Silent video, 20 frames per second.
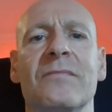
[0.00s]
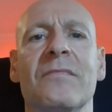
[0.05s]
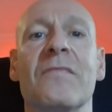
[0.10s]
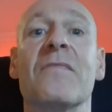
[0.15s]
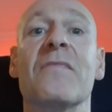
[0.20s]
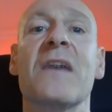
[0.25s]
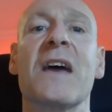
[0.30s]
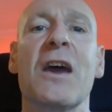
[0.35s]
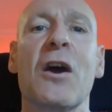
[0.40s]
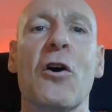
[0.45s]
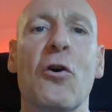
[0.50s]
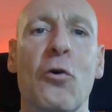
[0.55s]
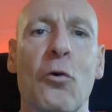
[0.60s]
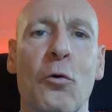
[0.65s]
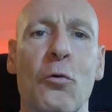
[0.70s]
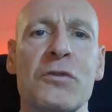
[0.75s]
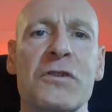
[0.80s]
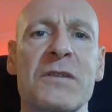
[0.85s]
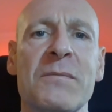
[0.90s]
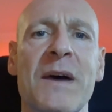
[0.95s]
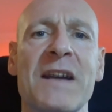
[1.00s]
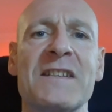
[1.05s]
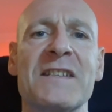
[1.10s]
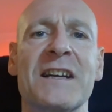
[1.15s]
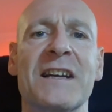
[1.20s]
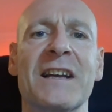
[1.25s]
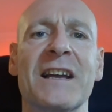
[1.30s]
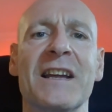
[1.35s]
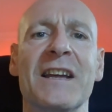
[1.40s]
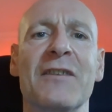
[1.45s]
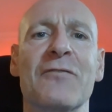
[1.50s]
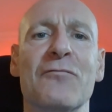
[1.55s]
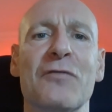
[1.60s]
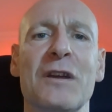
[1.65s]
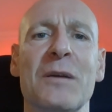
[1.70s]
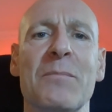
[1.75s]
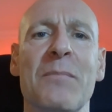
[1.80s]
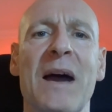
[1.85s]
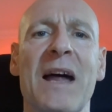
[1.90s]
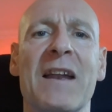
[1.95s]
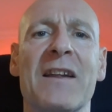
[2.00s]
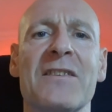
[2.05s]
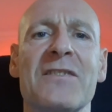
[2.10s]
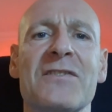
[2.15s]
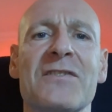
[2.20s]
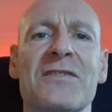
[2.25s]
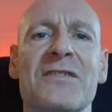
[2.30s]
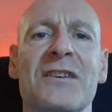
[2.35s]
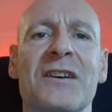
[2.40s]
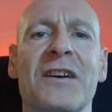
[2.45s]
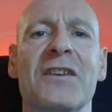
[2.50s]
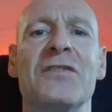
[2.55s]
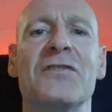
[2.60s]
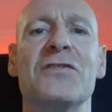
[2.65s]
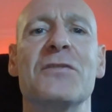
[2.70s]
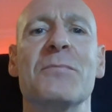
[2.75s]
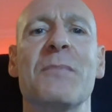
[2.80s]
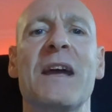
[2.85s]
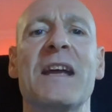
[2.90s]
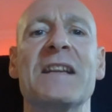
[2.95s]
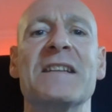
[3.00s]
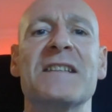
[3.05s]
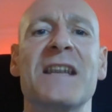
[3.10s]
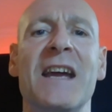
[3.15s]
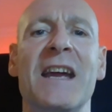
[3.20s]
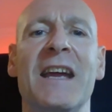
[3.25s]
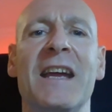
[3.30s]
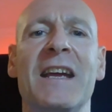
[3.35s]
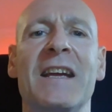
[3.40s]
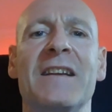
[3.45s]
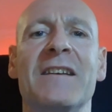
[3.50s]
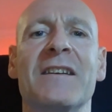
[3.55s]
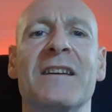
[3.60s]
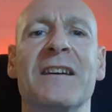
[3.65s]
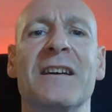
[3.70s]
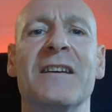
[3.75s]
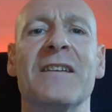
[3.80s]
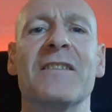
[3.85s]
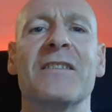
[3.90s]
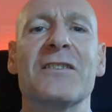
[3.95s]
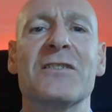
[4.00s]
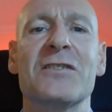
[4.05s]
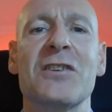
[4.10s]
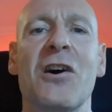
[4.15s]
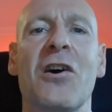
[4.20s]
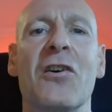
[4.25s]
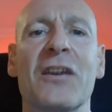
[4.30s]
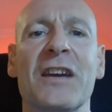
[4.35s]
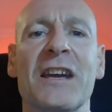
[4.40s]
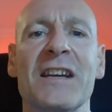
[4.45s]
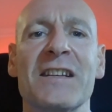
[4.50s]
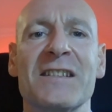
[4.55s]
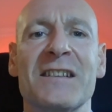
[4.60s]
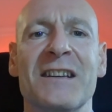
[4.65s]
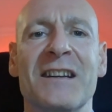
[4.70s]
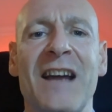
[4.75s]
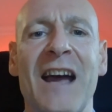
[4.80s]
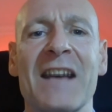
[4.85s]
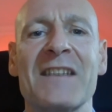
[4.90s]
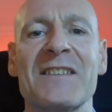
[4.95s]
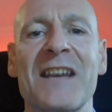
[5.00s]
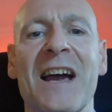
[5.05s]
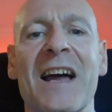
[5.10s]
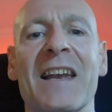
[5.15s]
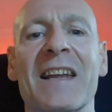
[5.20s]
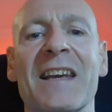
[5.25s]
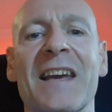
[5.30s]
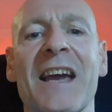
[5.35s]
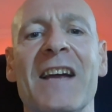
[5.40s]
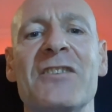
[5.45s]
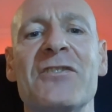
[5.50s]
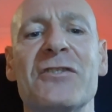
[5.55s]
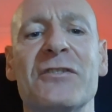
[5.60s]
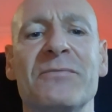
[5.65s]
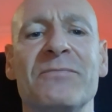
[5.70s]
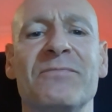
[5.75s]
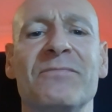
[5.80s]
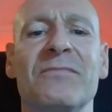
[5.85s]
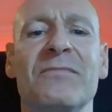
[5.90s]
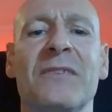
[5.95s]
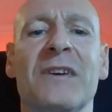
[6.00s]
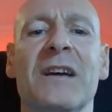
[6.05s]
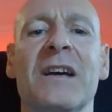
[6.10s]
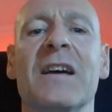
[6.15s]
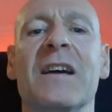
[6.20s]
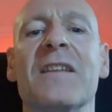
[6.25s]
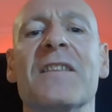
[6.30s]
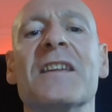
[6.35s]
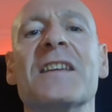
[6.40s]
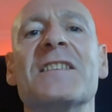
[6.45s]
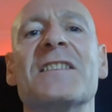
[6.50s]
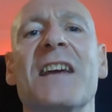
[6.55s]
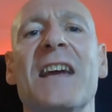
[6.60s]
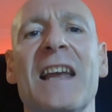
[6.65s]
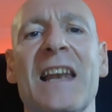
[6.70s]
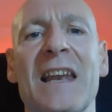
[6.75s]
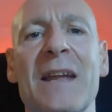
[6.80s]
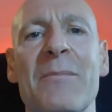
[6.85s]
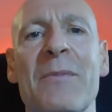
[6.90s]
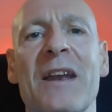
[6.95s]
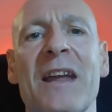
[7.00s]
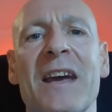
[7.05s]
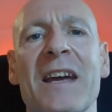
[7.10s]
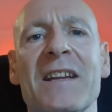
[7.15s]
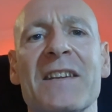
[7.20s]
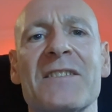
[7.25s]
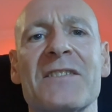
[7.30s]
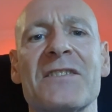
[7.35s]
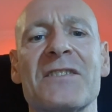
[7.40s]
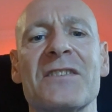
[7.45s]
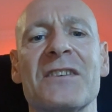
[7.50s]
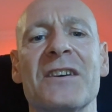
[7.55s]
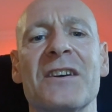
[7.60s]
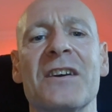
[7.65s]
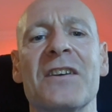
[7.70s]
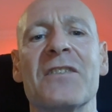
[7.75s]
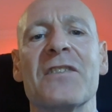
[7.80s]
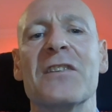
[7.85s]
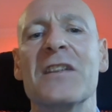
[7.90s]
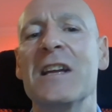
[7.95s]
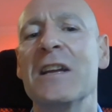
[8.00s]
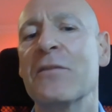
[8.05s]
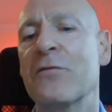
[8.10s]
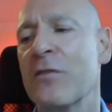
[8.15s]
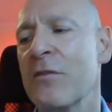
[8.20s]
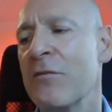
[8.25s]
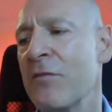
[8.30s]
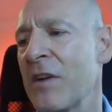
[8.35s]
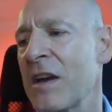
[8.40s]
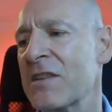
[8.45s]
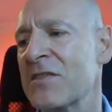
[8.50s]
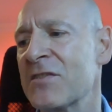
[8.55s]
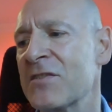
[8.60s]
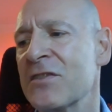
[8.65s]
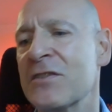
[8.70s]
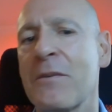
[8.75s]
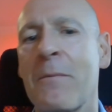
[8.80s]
They are automatically rebalanced to maintain the target asset allocation. This eliminates the need for investors to